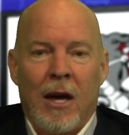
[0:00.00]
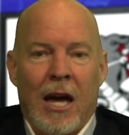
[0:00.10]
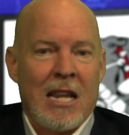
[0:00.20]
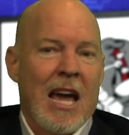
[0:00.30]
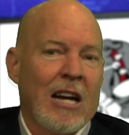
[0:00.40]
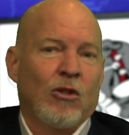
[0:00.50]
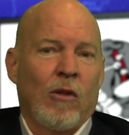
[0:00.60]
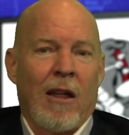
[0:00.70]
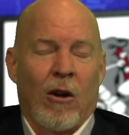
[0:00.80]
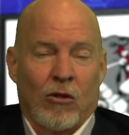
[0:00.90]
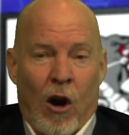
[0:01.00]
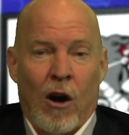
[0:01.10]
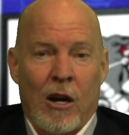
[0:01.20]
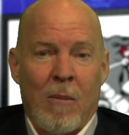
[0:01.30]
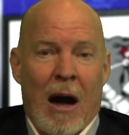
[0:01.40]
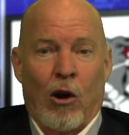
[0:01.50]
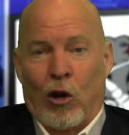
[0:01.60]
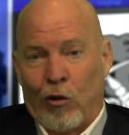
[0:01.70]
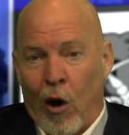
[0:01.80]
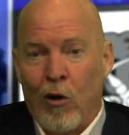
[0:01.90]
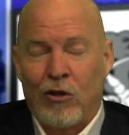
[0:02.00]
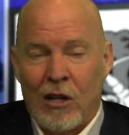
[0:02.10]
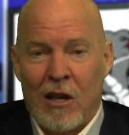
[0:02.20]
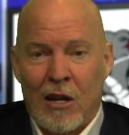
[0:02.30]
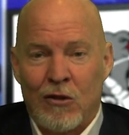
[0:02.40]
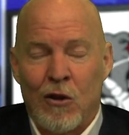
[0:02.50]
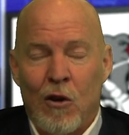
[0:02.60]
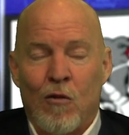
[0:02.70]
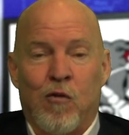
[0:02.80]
And yesterday they're talking about closing this